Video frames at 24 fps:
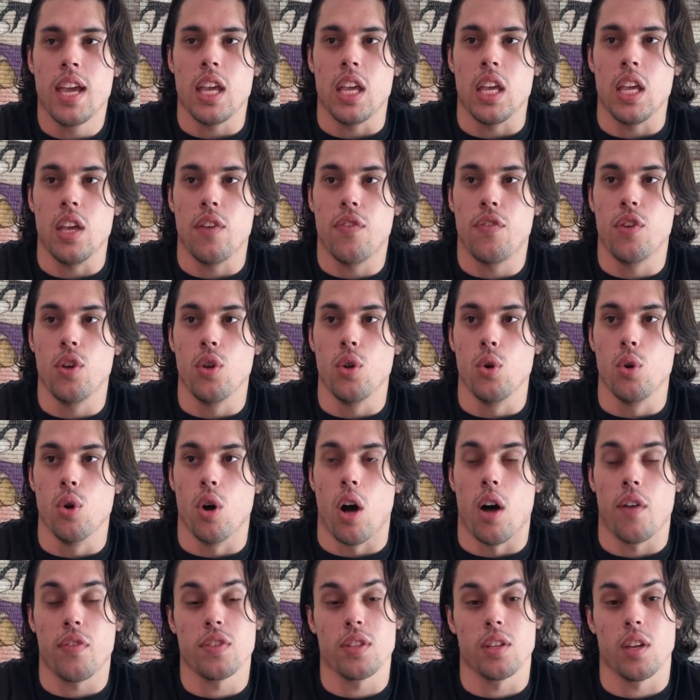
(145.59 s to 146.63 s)
If you
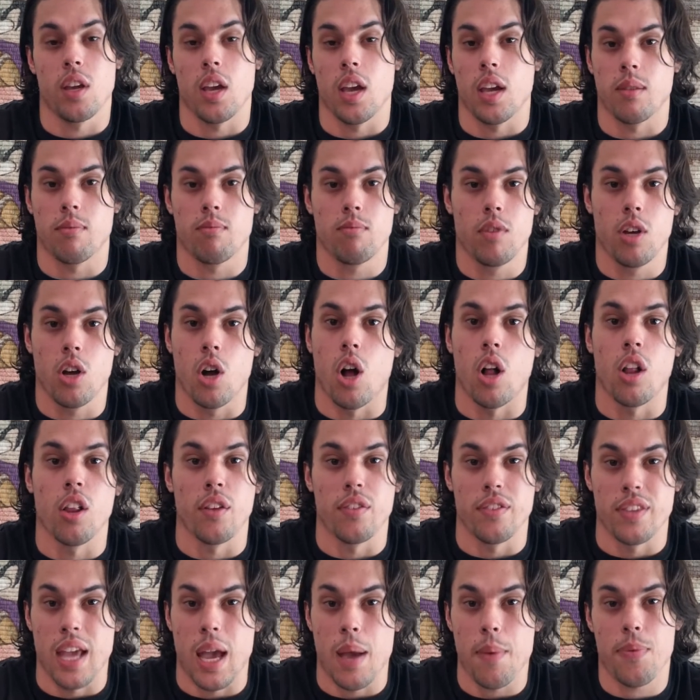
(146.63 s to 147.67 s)
often get called
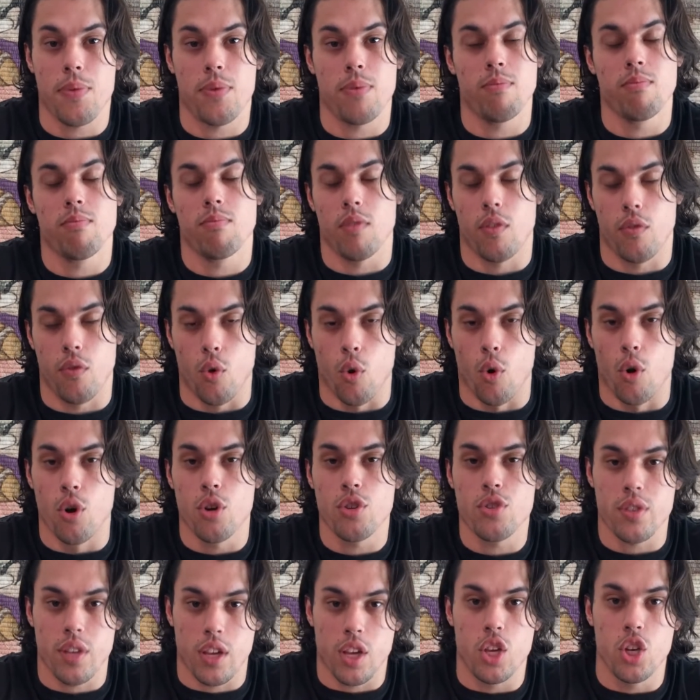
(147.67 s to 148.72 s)
on depth, of
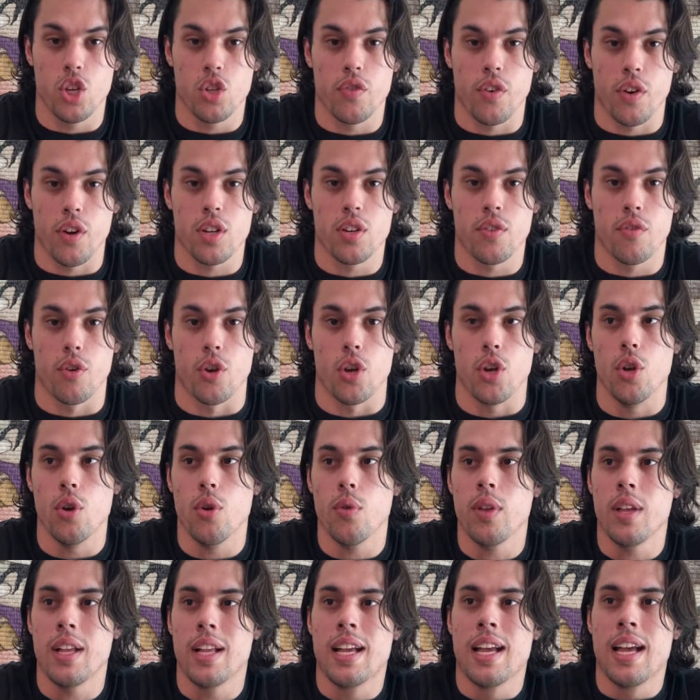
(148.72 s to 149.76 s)
course, huge variation for you.